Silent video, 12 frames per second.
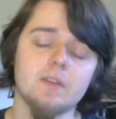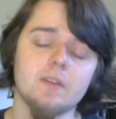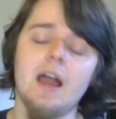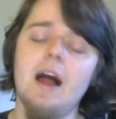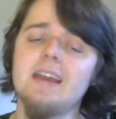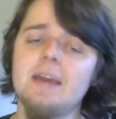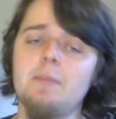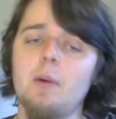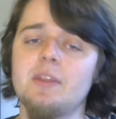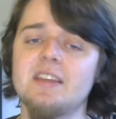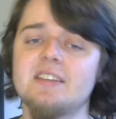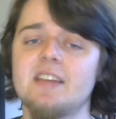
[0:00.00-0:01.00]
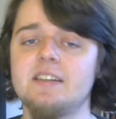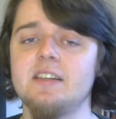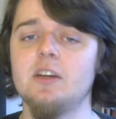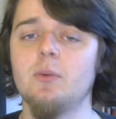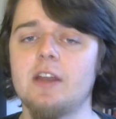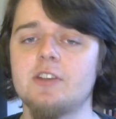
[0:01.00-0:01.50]
I came up with this
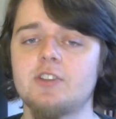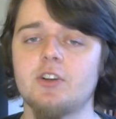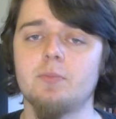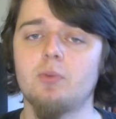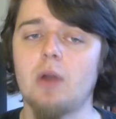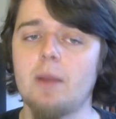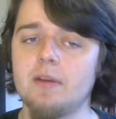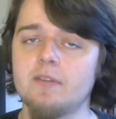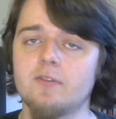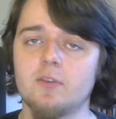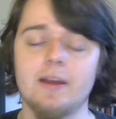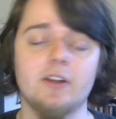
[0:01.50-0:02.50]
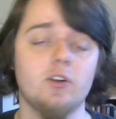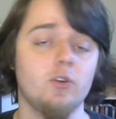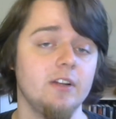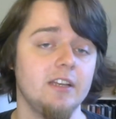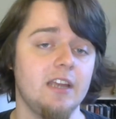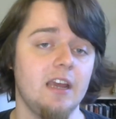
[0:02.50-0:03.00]
idea when I started prepping for my
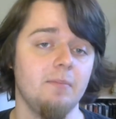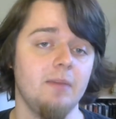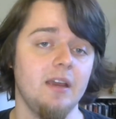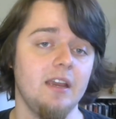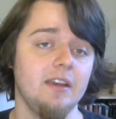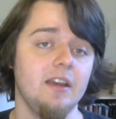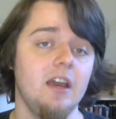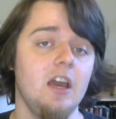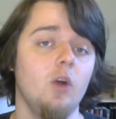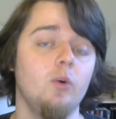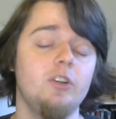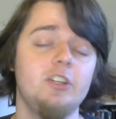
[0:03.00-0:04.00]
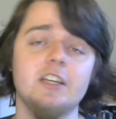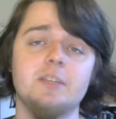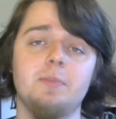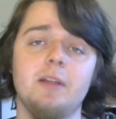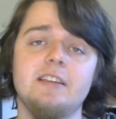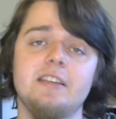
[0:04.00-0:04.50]
current campaign, which takes
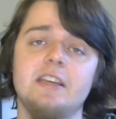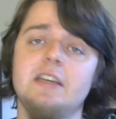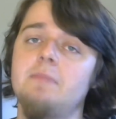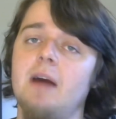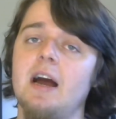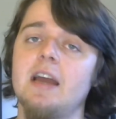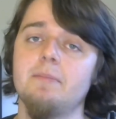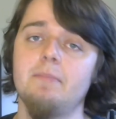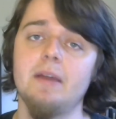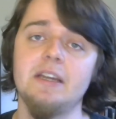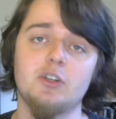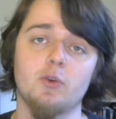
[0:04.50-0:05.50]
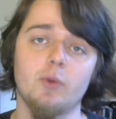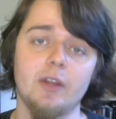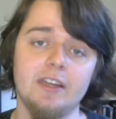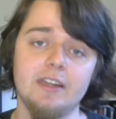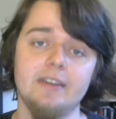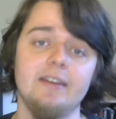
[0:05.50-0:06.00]
place in my
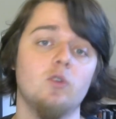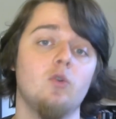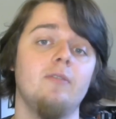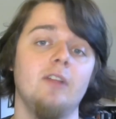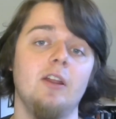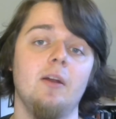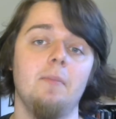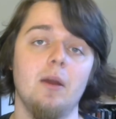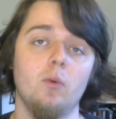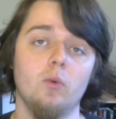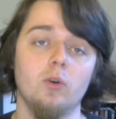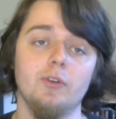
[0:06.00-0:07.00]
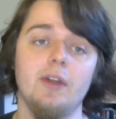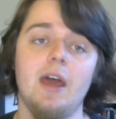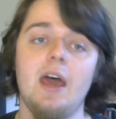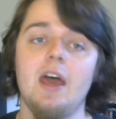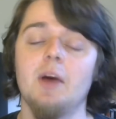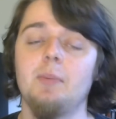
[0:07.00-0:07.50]
Mediterranean equivalent of my world,
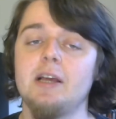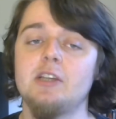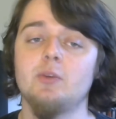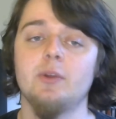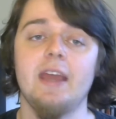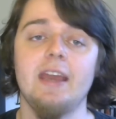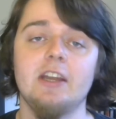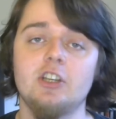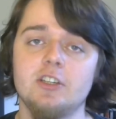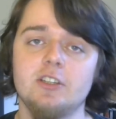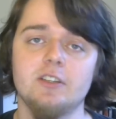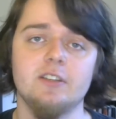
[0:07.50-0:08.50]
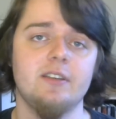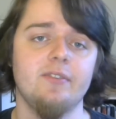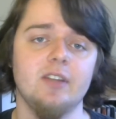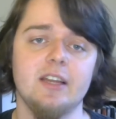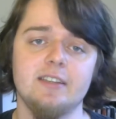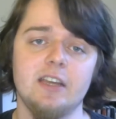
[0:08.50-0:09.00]
a place with ancient
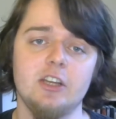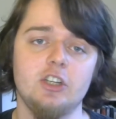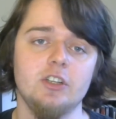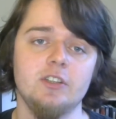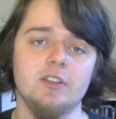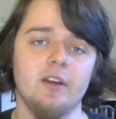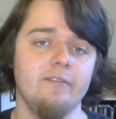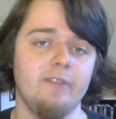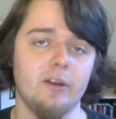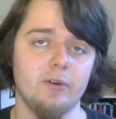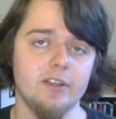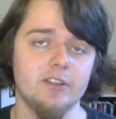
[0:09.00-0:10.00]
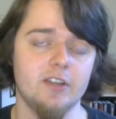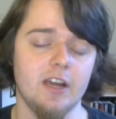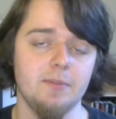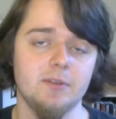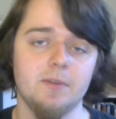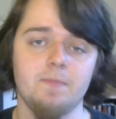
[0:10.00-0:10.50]
civilizations of various
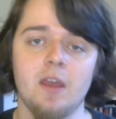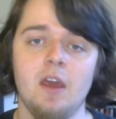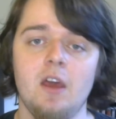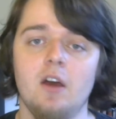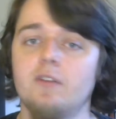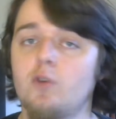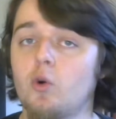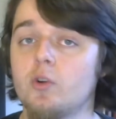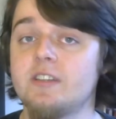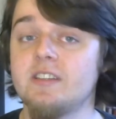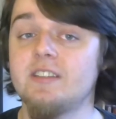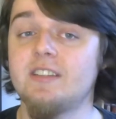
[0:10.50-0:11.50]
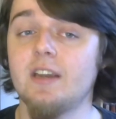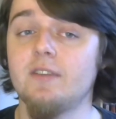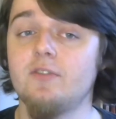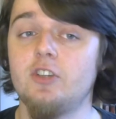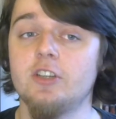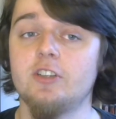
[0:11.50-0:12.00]
types. Of course, instead
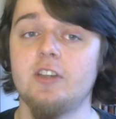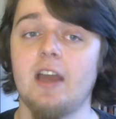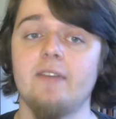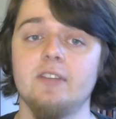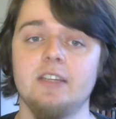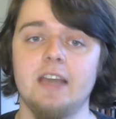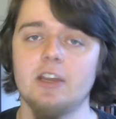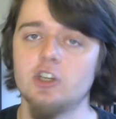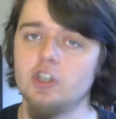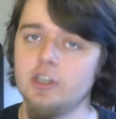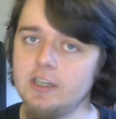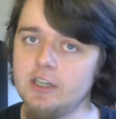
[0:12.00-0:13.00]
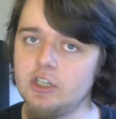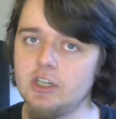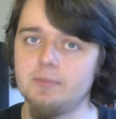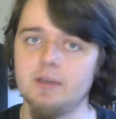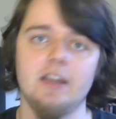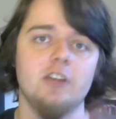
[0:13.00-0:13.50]
of just having ancient
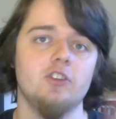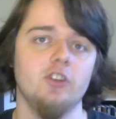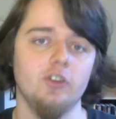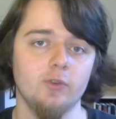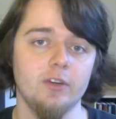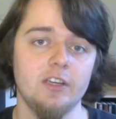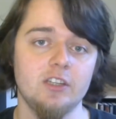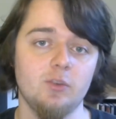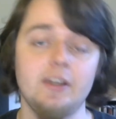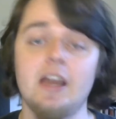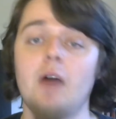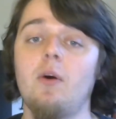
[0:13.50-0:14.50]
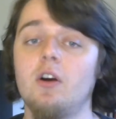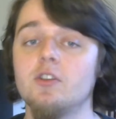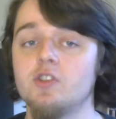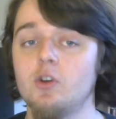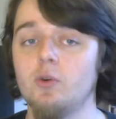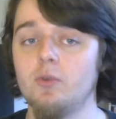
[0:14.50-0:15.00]
Egypt and ancient Greece, we now
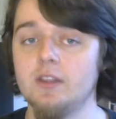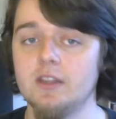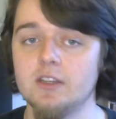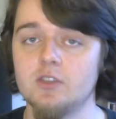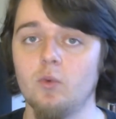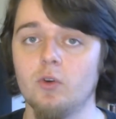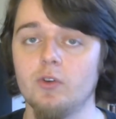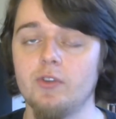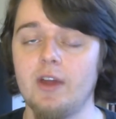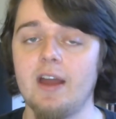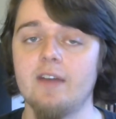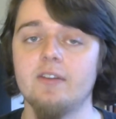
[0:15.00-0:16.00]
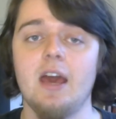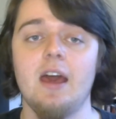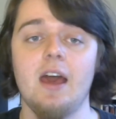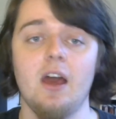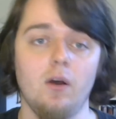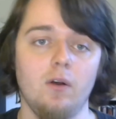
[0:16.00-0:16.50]
also in this world have
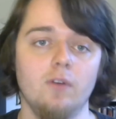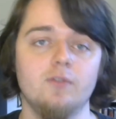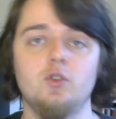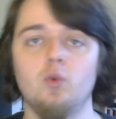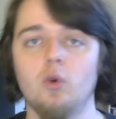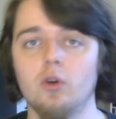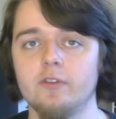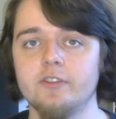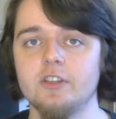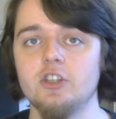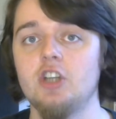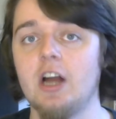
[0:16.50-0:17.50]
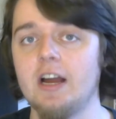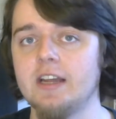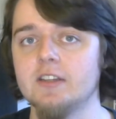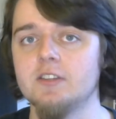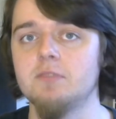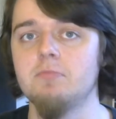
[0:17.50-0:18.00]
elves, dwarves, and
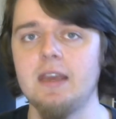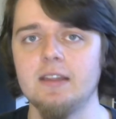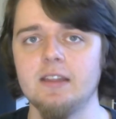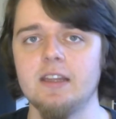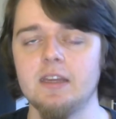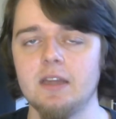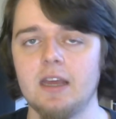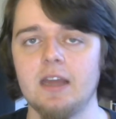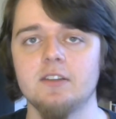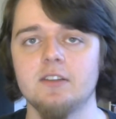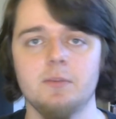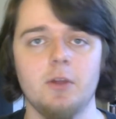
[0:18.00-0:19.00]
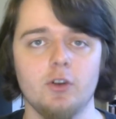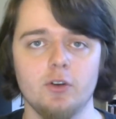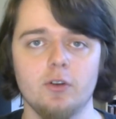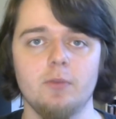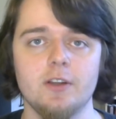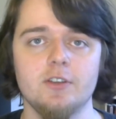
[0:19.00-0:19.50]
giants mainly, and some
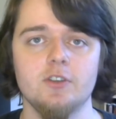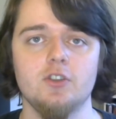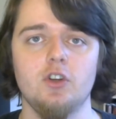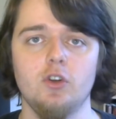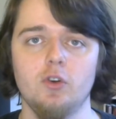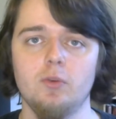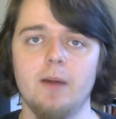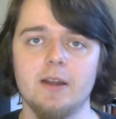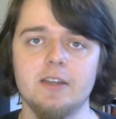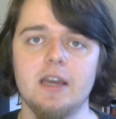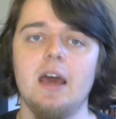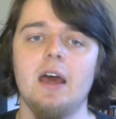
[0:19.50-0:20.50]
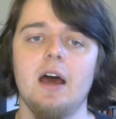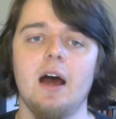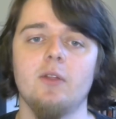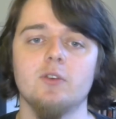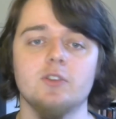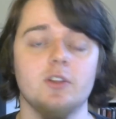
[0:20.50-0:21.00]
other races too, but
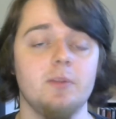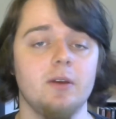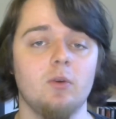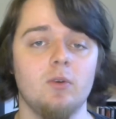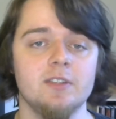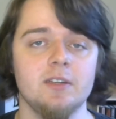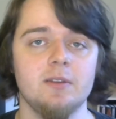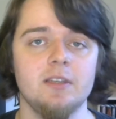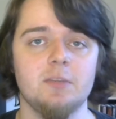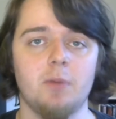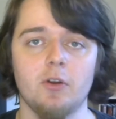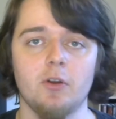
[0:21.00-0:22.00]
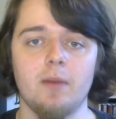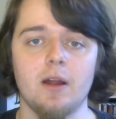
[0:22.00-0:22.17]
those are the big ones in this part of my